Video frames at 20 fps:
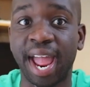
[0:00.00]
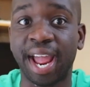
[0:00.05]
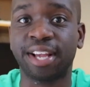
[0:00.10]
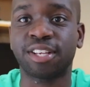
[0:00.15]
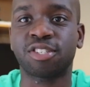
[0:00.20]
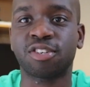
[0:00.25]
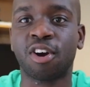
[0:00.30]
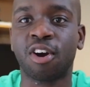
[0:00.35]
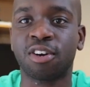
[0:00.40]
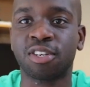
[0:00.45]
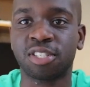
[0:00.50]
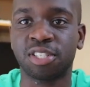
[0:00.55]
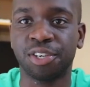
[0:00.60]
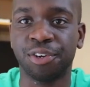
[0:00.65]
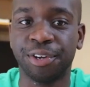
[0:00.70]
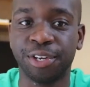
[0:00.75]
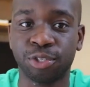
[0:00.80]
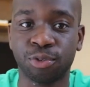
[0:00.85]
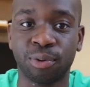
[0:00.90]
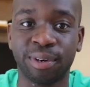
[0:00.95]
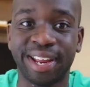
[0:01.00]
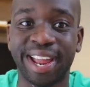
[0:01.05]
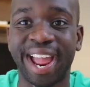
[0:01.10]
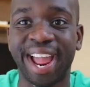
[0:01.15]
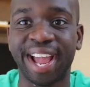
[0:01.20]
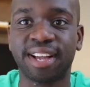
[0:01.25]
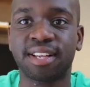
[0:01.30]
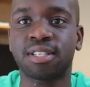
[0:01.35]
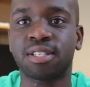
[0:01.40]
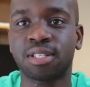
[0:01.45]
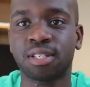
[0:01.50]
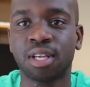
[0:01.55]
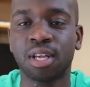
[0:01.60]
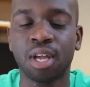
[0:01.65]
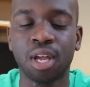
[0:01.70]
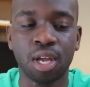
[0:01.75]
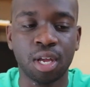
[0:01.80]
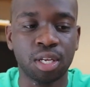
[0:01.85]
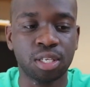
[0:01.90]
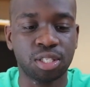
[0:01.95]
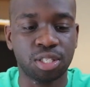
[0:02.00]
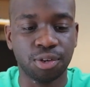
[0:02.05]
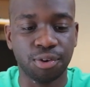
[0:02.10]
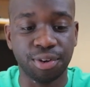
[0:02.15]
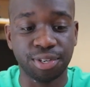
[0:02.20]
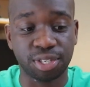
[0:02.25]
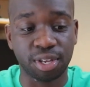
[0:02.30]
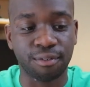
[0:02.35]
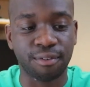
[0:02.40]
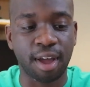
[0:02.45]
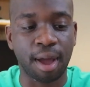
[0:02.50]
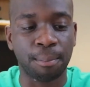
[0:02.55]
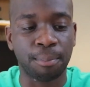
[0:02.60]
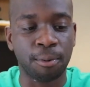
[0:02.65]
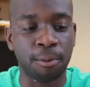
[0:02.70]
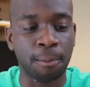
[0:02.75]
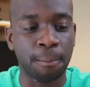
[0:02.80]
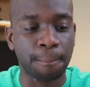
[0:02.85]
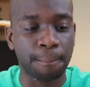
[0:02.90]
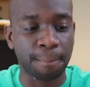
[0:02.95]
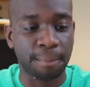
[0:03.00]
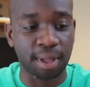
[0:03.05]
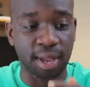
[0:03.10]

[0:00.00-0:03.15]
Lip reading: XR series or the X series of Apple